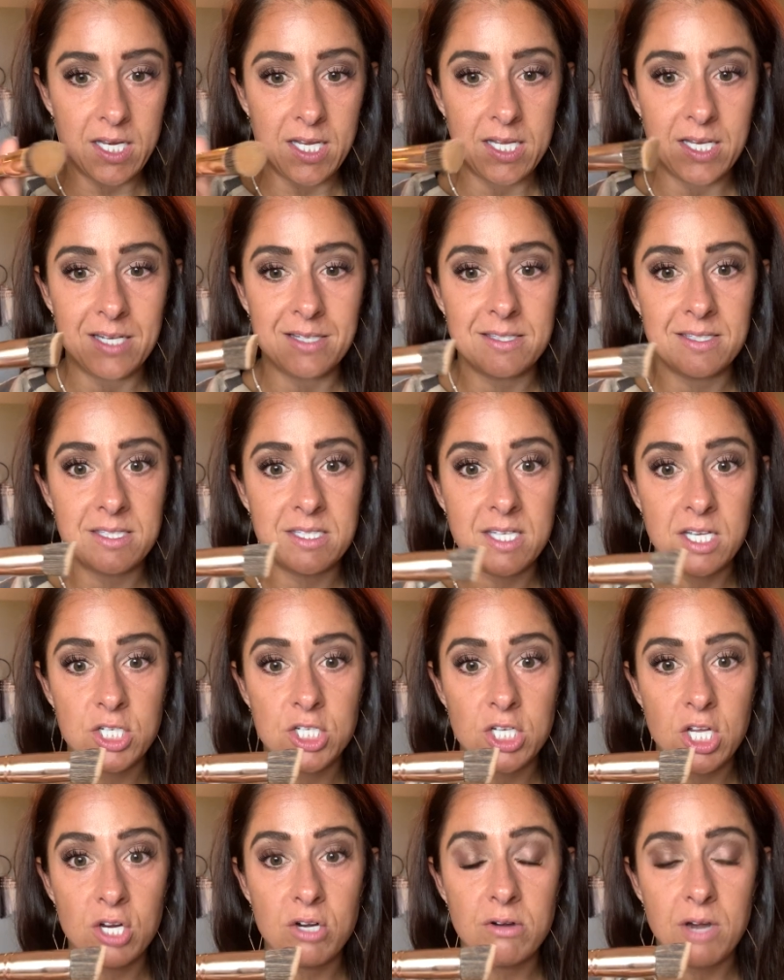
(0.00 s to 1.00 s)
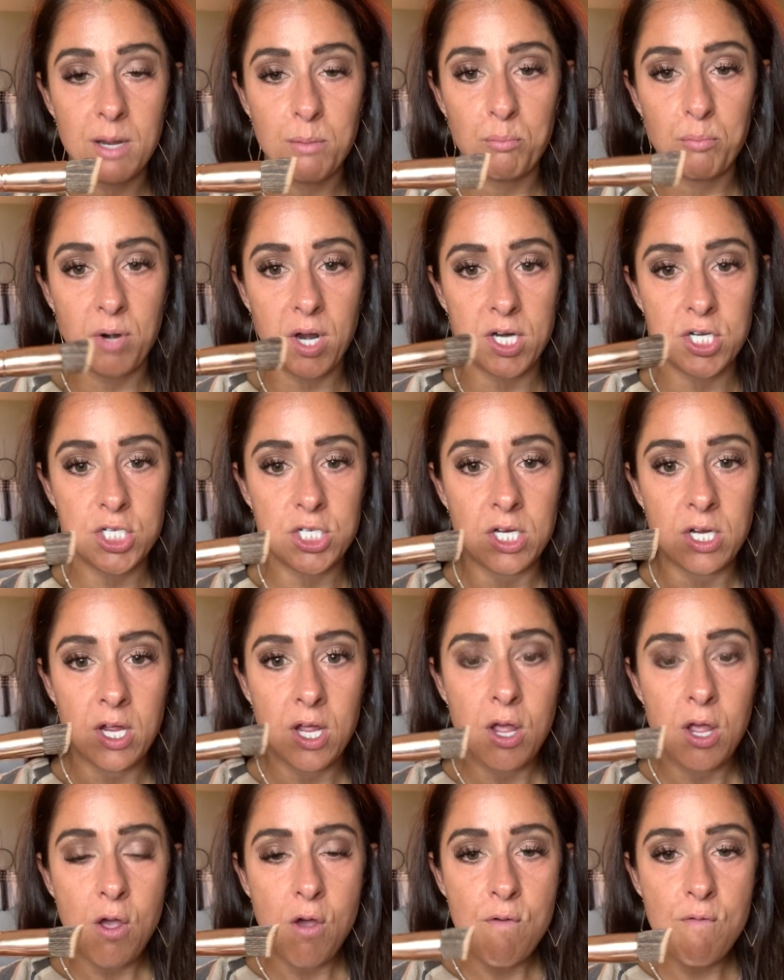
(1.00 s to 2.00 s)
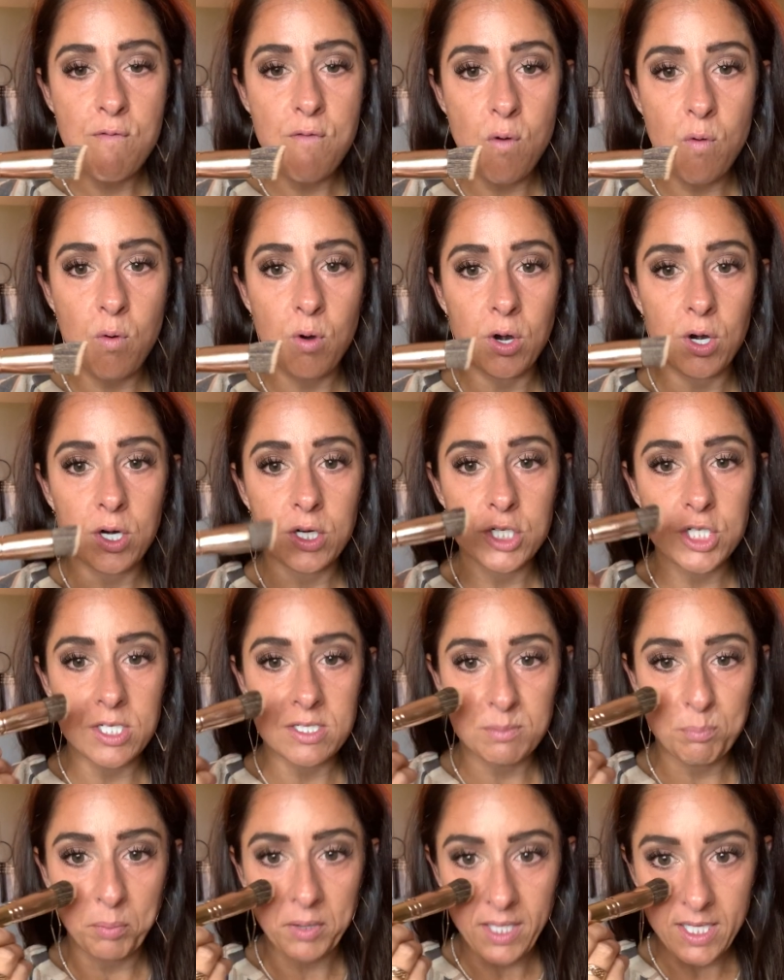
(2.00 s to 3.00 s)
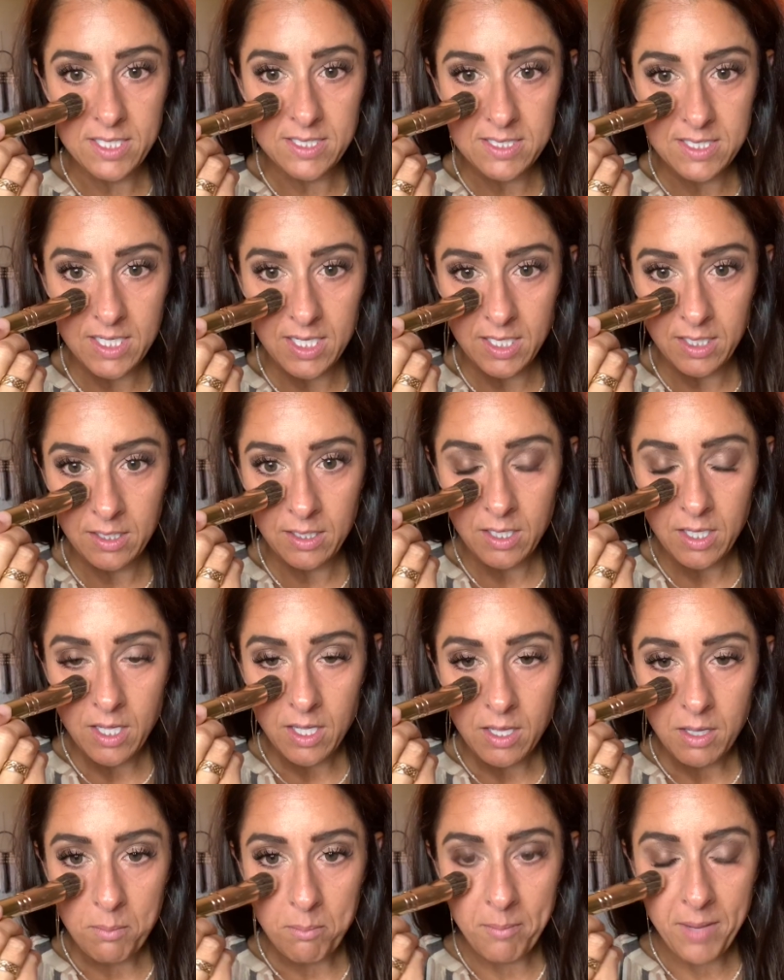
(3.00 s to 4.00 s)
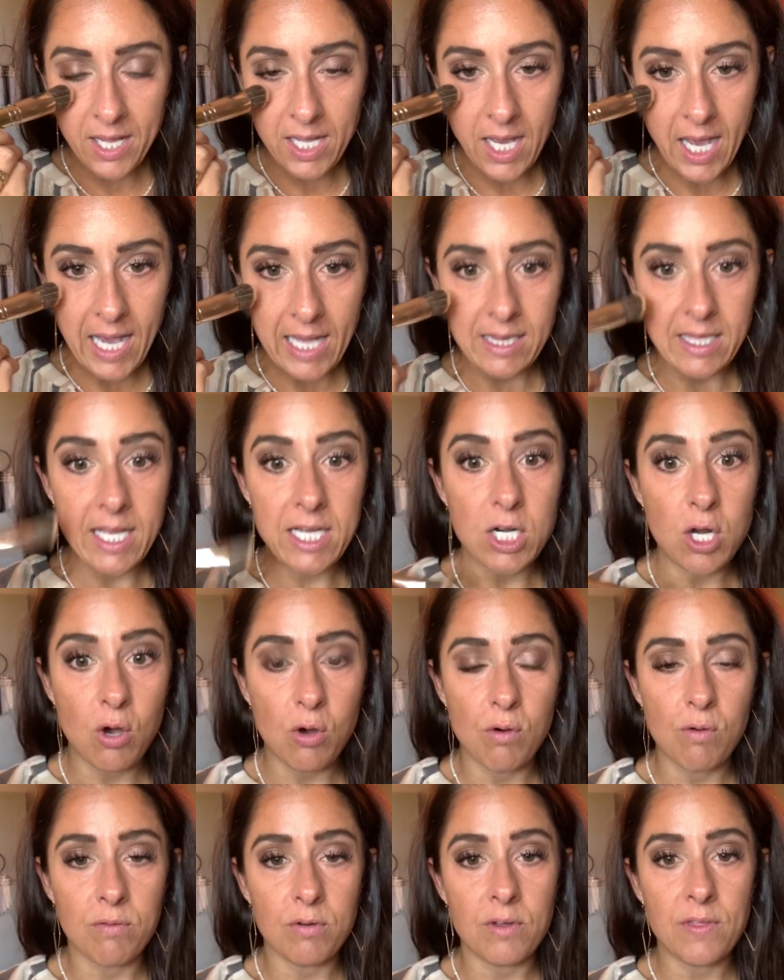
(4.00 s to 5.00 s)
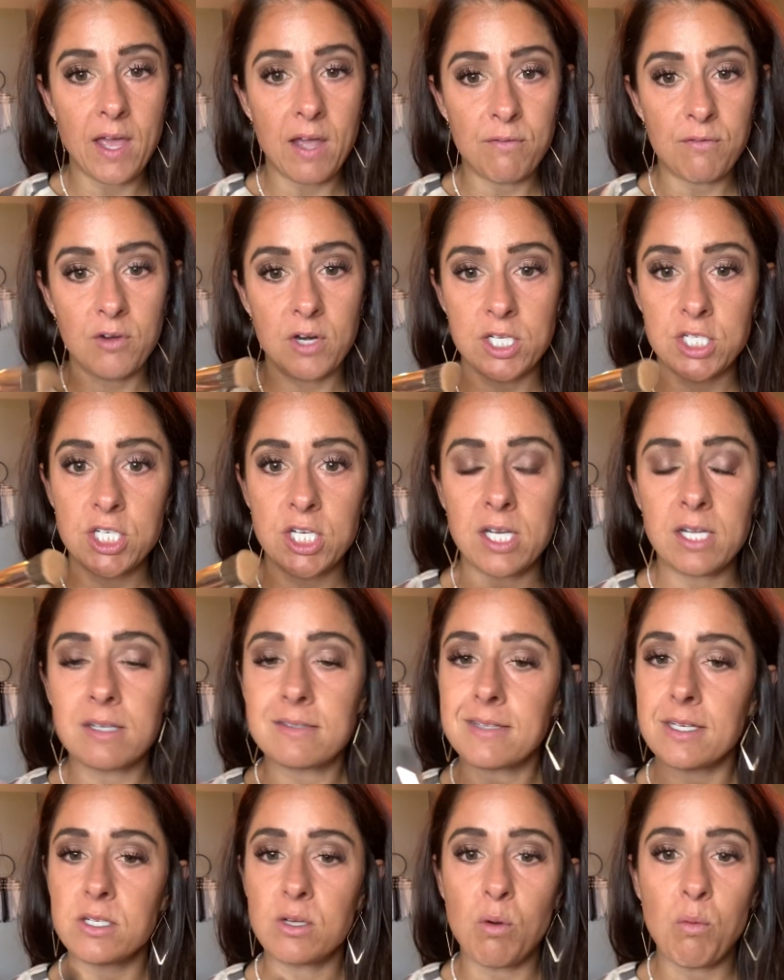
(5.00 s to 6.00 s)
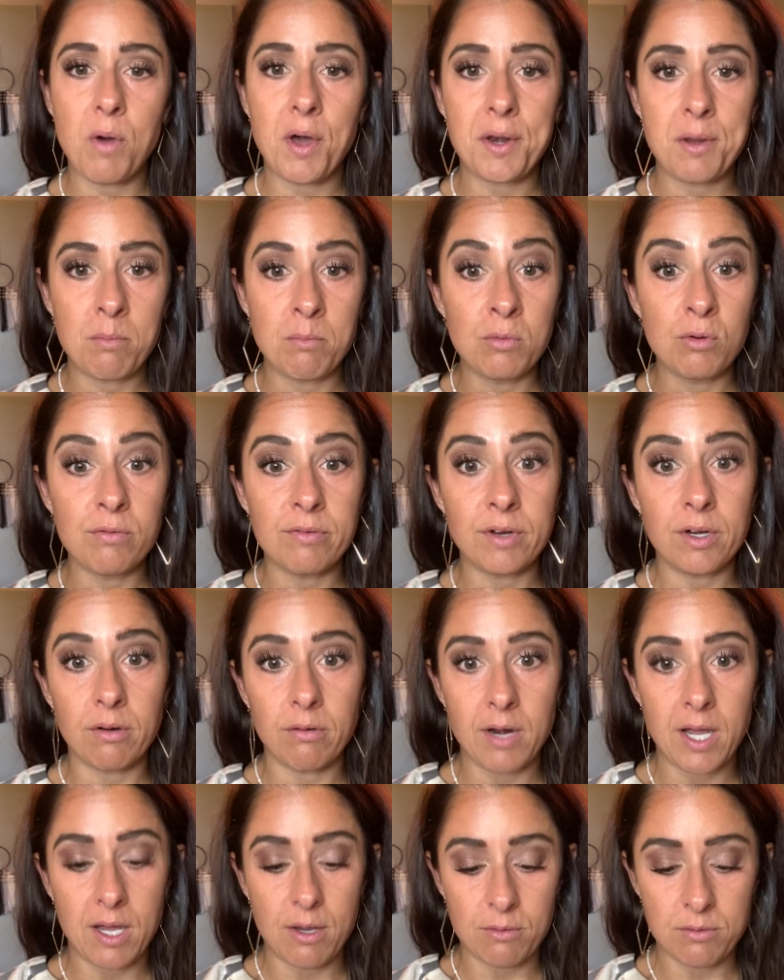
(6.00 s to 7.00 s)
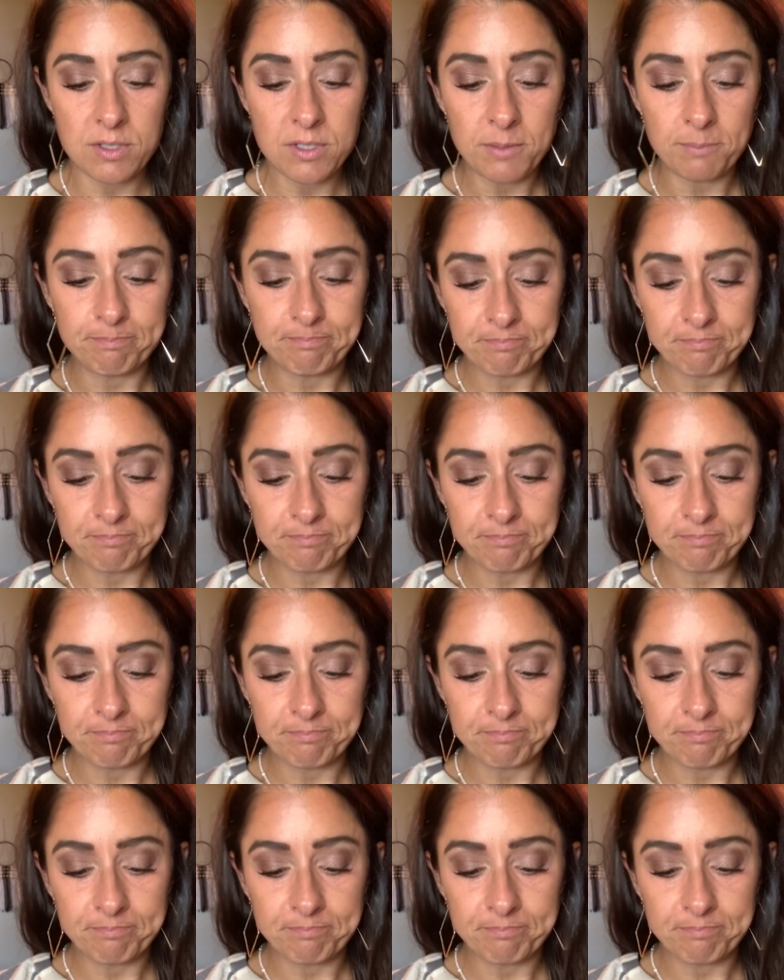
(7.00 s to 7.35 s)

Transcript: It is such a great brush for just placing my highlight over that Frenchie because I don't want to move it around.